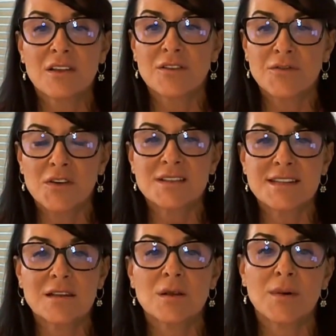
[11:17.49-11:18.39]
the first
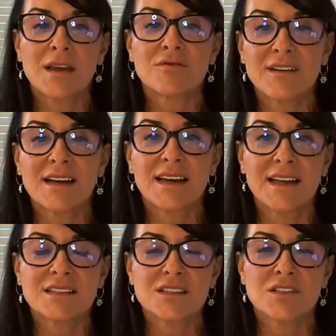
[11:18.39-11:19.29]
thing that we really
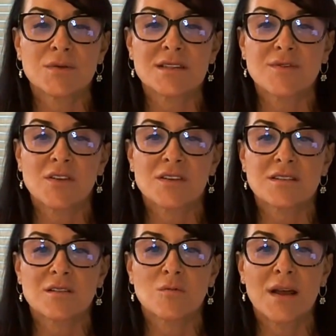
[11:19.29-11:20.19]
need to do is
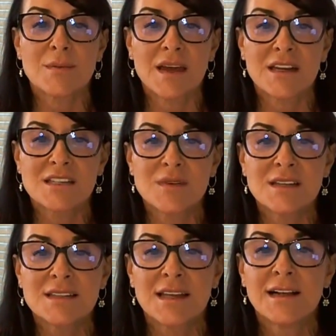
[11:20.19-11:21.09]
focus on weight
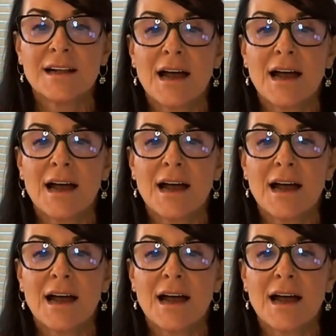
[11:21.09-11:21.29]
management.